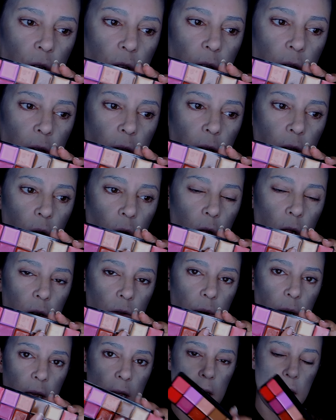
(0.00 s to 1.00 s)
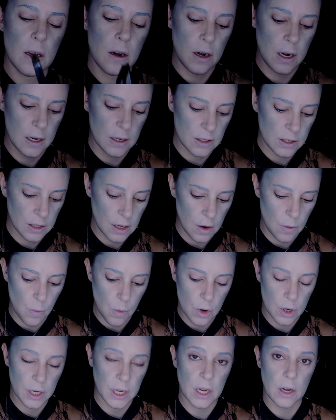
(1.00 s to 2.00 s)
color right here and start
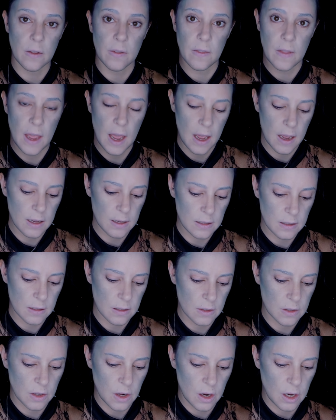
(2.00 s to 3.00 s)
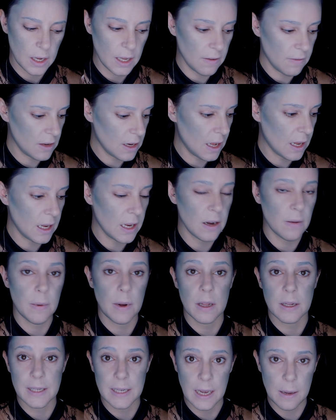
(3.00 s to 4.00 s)
working on the eyes, start giving a little bit
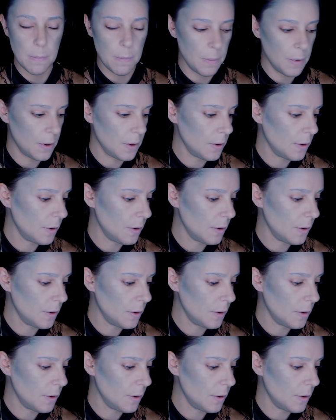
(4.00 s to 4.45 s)
of depth.